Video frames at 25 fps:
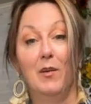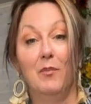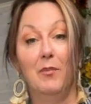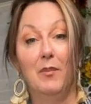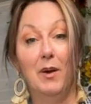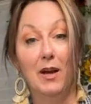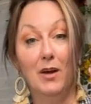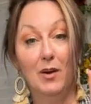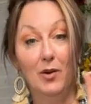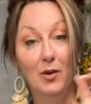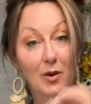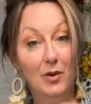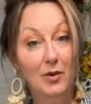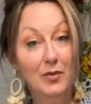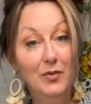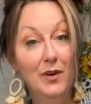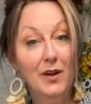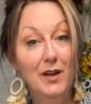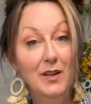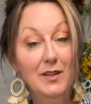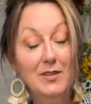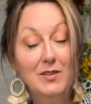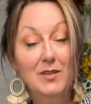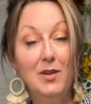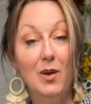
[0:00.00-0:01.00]
my
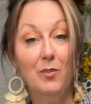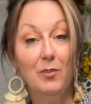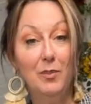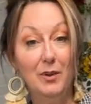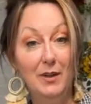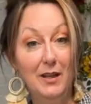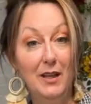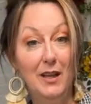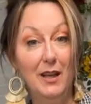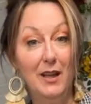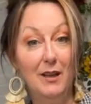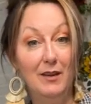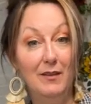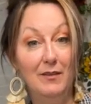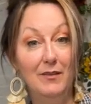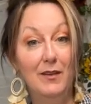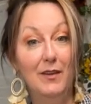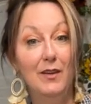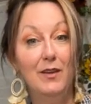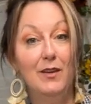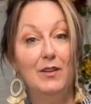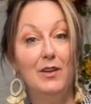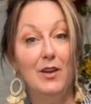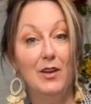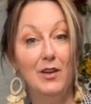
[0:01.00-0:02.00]
girlfriends don't believe
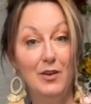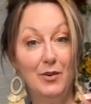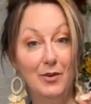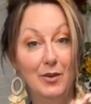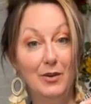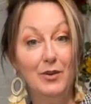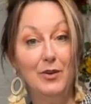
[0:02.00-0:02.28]
that you're